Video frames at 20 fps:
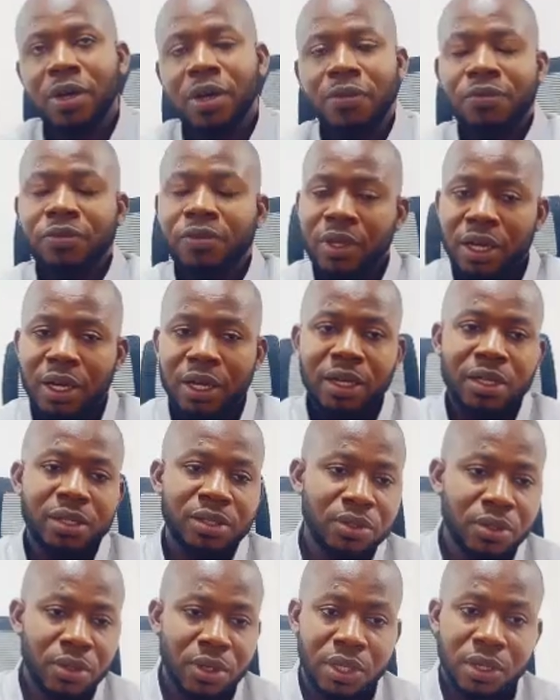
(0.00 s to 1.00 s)
after
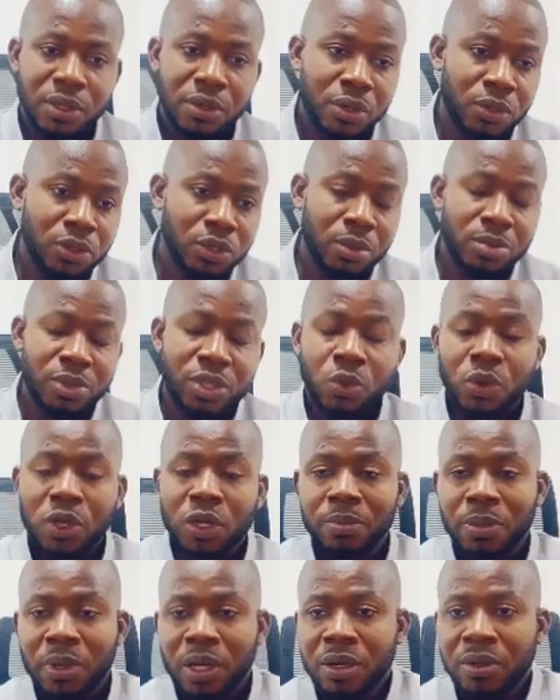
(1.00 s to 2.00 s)
installing all
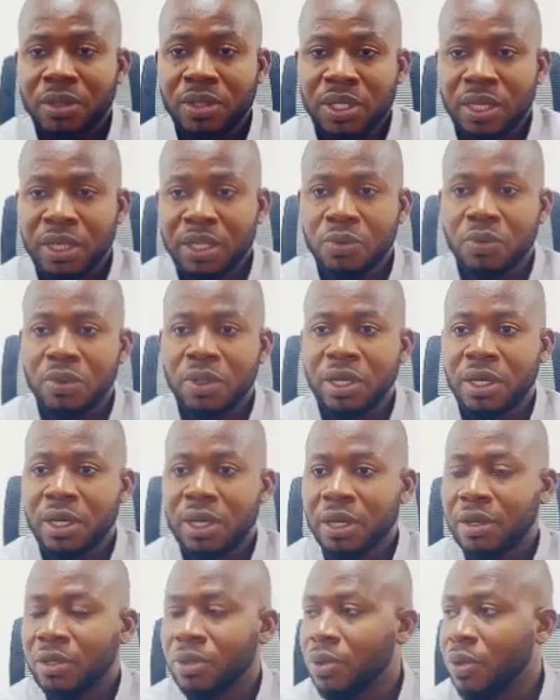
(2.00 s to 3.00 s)
subsequent panels and we
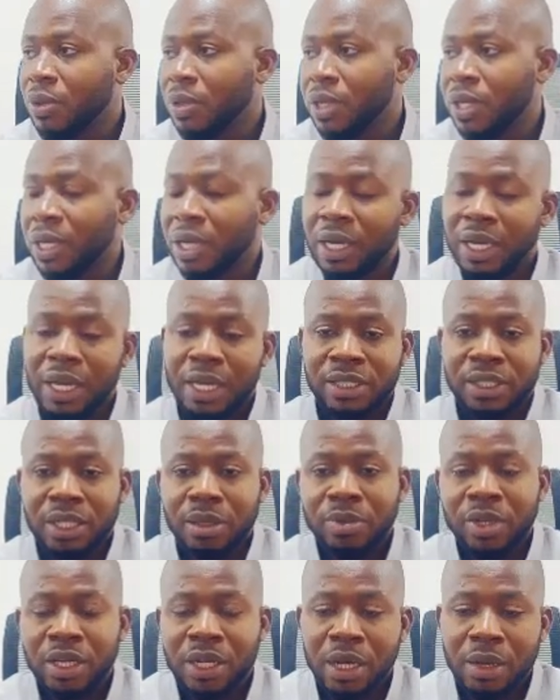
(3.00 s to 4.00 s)
are done
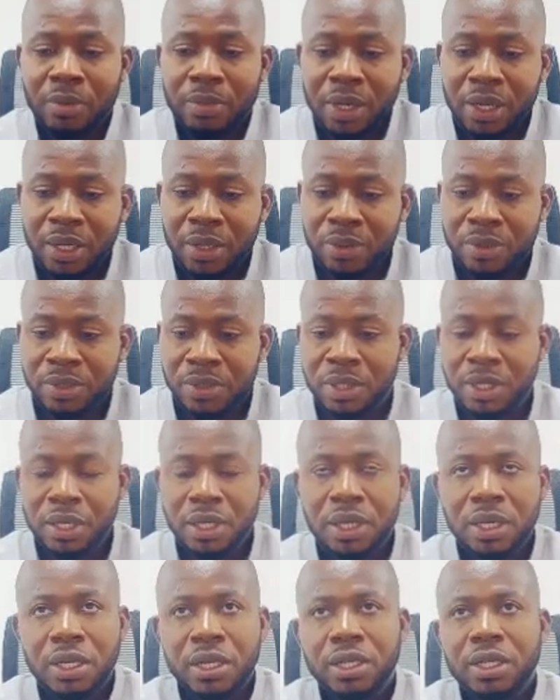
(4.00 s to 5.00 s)
assembling our panels,
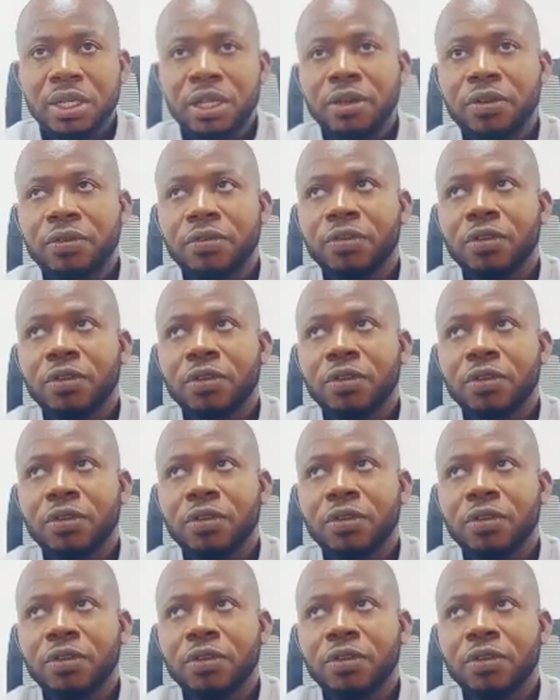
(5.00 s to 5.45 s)
The